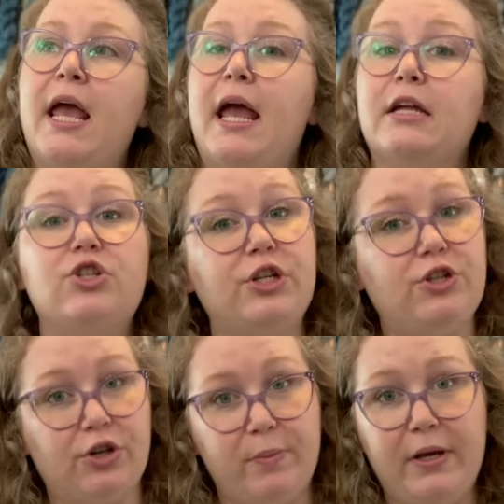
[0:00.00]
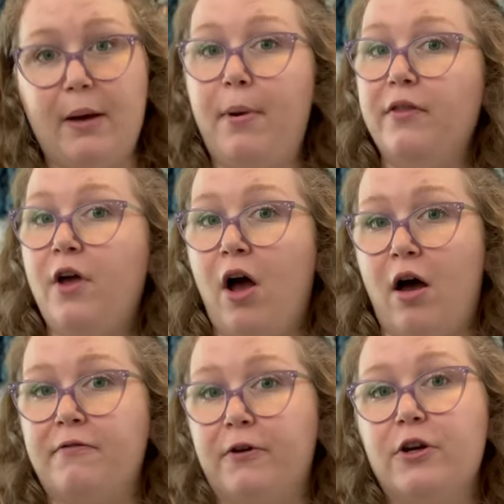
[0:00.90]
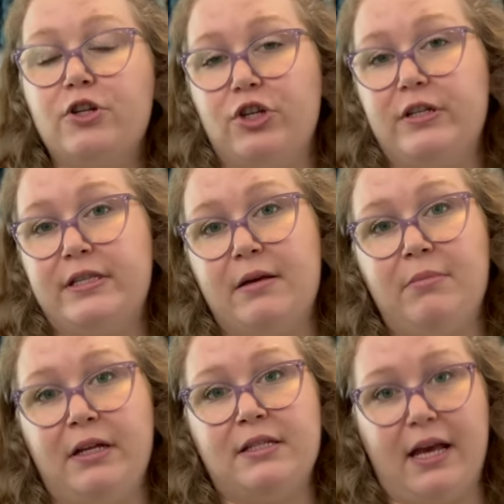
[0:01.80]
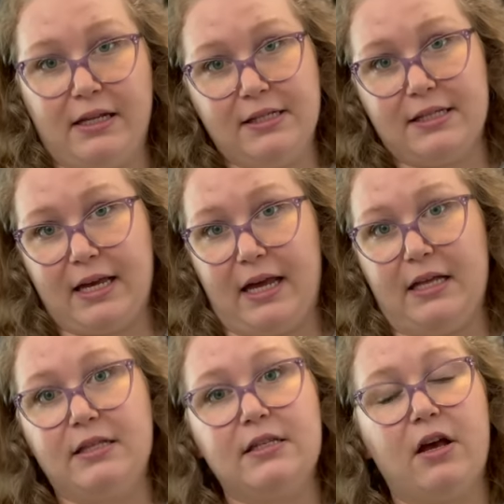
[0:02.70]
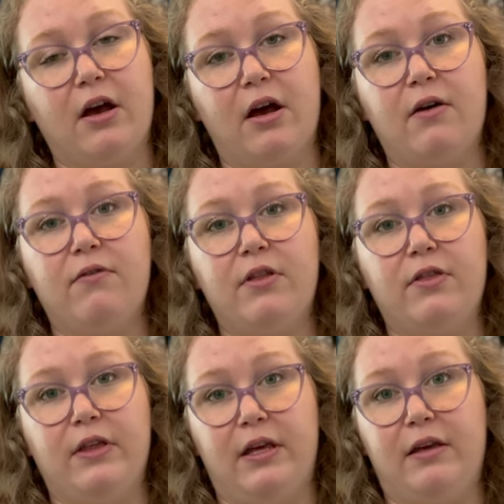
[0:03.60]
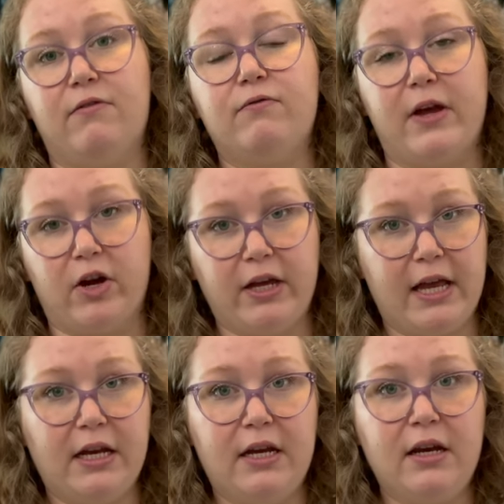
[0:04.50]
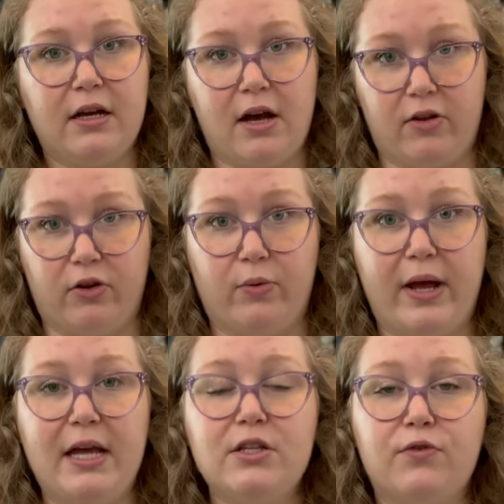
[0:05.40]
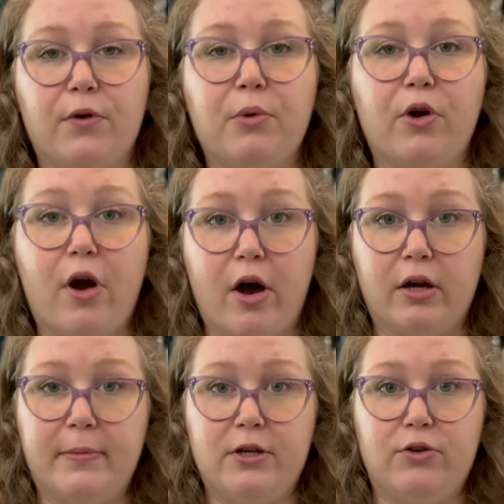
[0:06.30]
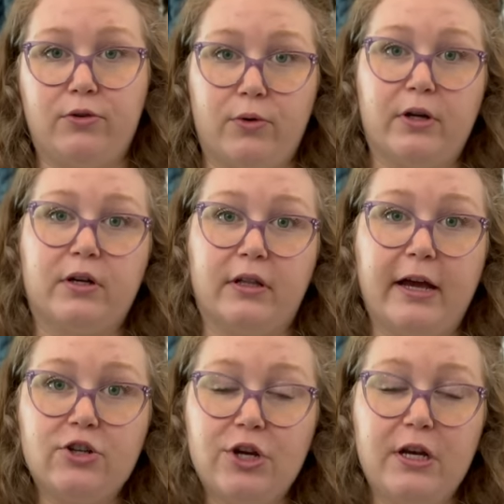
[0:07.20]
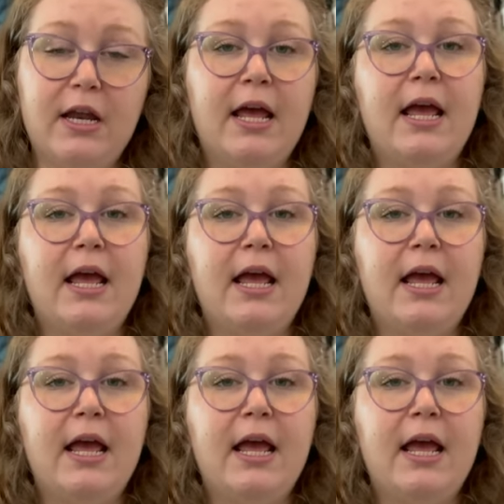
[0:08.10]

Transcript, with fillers: And she took me up on the offer. She sent me 10 skeins of the variegated colorways from her Autumn in New York collection.